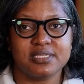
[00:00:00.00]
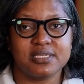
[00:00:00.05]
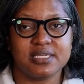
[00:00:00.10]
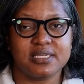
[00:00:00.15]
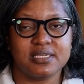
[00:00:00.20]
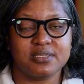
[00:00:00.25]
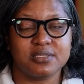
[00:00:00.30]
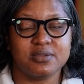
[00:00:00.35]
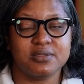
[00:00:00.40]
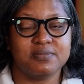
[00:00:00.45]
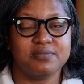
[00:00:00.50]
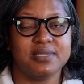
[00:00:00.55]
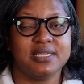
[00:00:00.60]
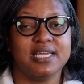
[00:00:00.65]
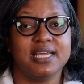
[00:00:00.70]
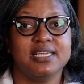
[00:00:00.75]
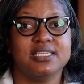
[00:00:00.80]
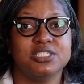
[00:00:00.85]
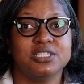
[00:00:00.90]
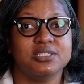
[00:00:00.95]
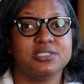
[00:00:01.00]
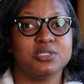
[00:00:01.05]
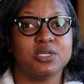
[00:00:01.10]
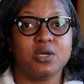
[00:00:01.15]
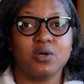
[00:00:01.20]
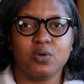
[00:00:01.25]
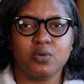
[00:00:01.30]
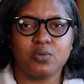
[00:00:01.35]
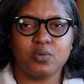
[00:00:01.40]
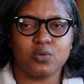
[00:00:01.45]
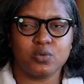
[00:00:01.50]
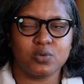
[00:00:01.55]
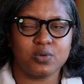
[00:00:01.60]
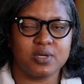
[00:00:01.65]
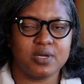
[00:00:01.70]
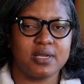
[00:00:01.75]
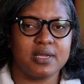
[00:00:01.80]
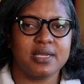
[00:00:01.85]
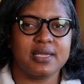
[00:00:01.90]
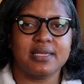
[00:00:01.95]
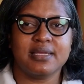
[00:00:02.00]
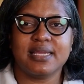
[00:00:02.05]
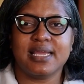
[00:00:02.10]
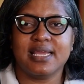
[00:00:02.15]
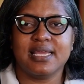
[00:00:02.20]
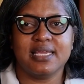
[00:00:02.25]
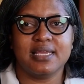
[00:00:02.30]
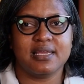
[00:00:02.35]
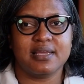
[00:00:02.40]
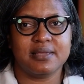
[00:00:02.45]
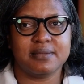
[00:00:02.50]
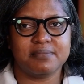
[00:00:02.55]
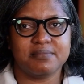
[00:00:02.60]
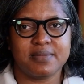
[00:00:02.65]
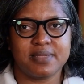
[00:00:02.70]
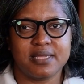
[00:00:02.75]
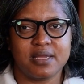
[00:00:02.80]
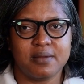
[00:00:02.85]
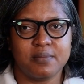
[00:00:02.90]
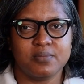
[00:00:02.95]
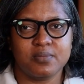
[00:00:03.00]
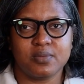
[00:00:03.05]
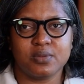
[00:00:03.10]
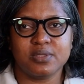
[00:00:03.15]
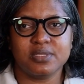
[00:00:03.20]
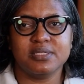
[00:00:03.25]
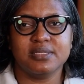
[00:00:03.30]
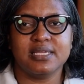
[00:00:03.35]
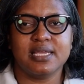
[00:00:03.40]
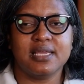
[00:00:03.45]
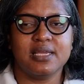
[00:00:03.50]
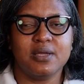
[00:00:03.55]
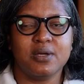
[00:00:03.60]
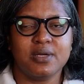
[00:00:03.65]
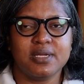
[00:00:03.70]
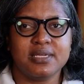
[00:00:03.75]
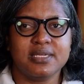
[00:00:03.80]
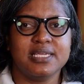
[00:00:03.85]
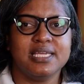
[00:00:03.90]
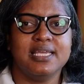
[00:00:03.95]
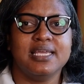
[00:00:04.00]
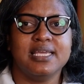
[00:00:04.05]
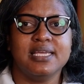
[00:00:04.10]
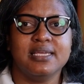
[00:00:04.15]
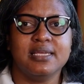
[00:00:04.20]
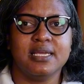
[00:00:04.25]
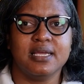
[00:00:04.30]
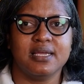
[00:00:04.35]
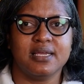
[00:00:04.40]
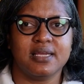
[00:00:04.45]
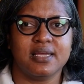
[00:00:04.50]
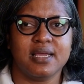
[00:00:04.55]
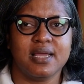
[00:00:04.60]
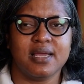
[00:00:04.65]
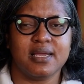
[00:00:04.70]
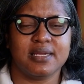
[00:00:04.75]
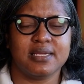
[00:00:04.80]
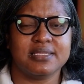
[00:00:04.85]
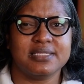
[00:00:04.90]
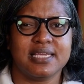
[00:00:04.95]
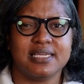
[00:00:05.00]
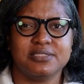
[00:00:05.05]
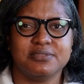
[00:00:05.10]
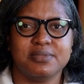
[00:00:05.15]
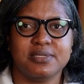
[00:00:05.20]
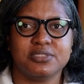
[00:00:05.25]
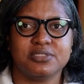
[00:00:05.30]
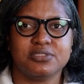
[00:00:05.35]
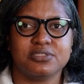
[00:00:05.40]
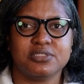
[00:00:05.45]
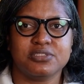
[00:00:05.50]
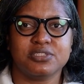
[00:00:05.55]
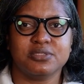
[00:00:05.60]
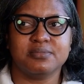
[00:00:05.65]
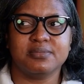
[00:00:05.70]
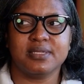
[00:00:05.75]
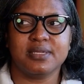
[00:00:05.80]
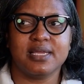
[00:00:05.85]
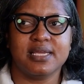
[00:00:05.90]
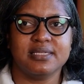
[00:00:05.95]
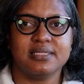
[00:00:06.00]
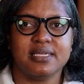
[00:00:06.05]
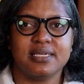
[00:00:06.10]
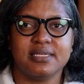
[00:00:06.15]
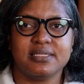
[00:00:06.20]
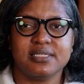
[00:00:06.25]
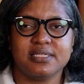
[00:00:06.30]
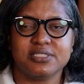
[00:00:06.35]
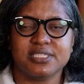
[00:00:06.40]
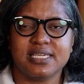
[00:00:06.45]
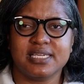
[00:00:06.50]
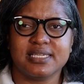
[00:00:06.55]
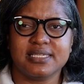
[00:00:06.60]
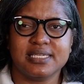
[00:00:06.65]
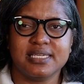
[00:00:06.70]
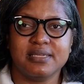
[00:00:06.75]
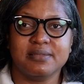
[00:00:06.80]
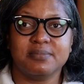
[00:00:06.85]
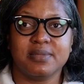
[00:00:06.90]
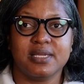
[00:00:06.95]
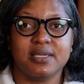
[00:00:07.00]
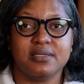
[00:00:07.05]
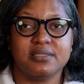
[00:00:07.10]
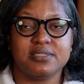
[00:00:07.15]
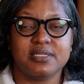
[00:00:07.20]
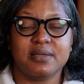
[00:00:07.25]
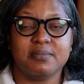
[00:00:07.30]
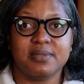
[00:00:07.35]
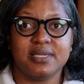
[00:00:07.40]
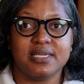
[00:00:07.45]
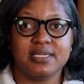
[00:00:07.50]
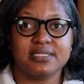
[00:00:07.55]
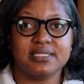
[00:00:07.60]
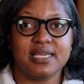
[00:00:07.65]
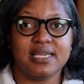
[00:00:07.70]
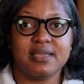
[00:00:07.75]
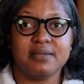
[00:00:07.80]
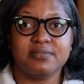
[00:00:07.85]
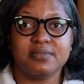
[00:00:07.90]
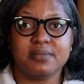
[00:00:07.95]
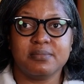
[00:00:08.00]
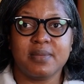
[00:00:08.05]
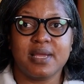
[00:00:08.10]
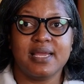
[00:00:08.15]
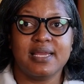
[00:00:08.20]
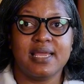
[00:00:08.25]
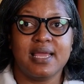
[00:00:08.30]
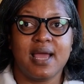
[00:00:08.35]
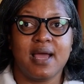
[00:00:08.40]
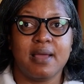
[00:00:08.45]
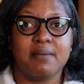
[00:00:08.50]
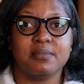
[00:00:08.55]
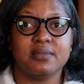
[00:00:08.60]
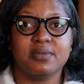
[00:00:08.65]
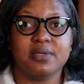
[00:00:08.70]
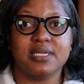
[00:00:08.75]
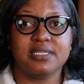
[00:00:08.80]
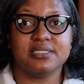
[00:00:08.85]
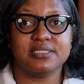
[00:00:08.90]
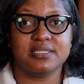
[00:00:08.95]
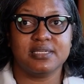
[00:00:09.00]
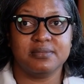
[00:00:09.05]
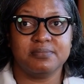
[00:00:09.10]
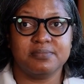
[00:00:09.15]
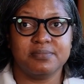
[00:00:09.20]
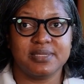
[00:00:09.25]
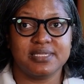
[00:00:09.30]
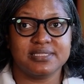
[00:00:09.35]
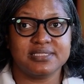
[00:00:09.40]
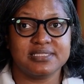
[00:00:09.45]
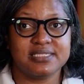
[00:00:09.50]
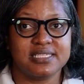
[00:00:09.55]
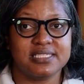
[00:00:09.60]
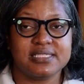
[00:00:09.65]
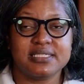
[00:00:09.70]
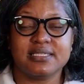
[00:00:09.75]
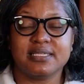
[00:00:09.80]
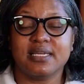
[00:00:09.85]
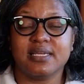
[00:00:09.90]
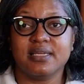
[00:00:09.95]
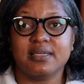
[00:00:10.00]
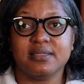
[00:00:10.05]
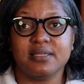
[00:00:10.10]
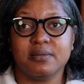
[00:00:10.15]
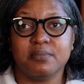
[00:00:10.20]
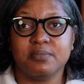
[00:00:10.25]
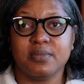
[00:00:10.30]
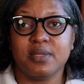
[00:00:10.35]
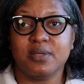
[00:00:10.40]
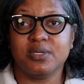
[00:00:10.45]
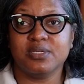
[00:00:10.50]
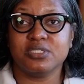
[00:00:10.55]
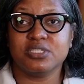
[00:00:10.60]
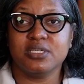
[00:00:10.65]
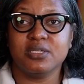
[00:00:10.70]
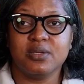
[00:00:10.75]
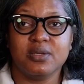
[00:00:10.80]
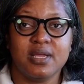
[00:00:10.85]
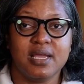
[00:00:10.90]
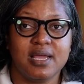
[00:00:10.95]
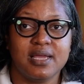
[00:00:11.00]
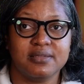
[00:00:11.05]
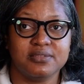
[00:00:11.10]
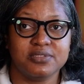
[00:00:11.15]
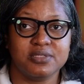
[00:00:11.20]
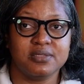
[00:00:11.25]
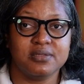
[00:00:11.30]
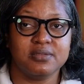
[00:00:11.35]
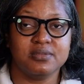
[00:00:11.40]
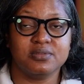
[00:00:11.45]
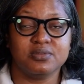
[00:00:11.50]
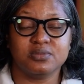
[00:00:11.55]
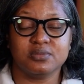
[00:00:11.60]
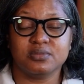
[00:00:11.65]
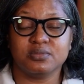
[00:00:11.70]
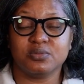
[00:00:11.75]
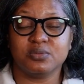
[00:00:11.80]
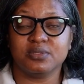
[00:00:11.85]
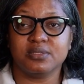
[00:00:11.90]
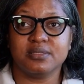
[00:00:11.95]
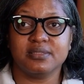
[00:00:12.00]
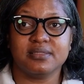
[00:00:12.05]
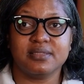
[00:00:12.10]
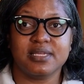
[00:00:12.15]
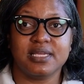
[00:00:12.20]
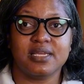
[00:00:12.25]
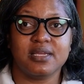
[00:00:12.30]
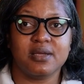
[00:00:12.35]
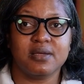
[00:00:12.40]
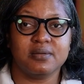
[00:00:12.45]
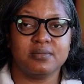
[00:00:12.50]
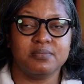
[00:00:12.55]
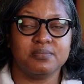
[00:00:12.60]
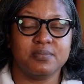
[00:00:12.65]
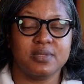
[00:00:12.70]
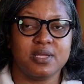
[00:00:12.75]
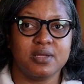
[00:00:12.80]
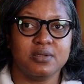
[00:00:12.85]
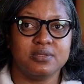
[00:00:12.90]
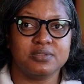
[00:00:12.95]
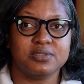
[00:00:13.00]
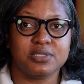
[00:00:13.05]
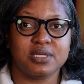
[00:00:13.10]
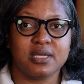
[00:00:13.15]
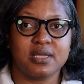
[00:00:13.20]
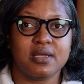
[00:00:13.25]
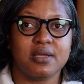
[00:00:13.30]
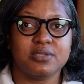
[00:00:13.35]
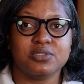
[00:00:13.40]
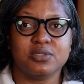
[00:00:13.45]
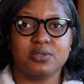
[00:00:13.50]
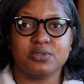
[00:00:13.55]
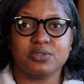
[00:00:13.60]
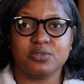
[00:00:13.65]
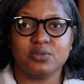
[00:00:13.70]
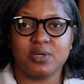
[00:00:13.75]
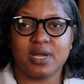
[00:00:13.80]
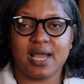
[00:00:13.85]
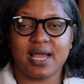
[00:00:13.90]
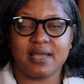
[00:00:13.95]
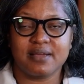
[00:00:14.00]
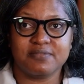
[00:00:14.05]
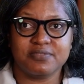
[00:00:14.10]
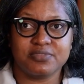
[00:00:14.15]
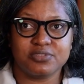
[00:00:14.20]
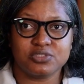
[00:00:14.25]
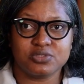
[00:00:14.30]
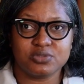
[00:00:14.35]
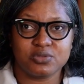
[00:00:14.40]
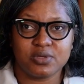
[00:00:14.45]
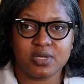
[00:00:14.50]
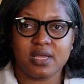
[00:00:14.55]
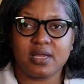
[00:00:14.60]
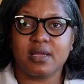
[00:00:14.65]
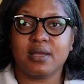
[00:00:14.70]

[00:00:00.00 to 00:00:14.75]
they're getting notifications, or they are getting a text message or something like that. They're checking emails, because everybody operates their business, their personal lives through their phones. So you have to